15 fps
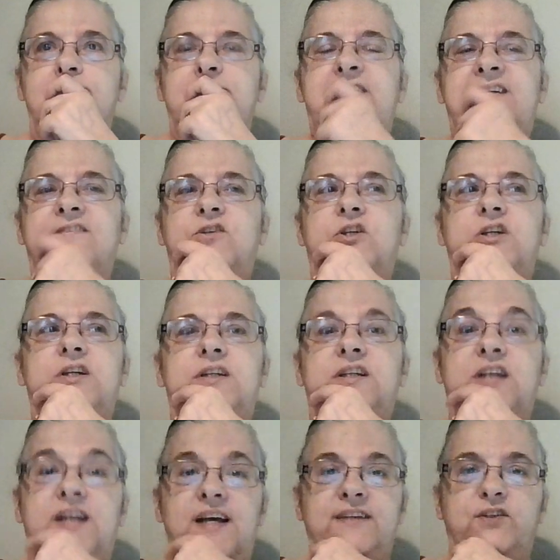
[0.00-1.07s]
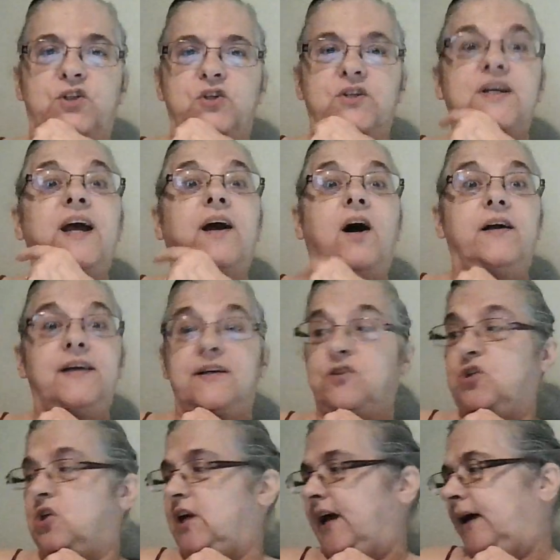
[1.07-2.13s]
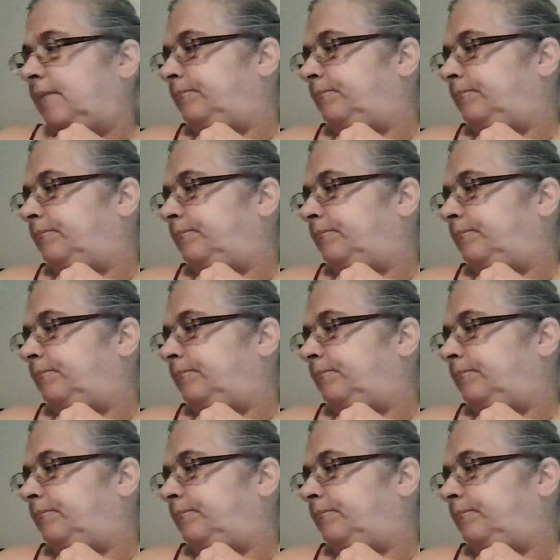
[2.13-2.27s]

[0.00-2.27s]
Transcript: yesterday, today's Tuesday, got yesterday.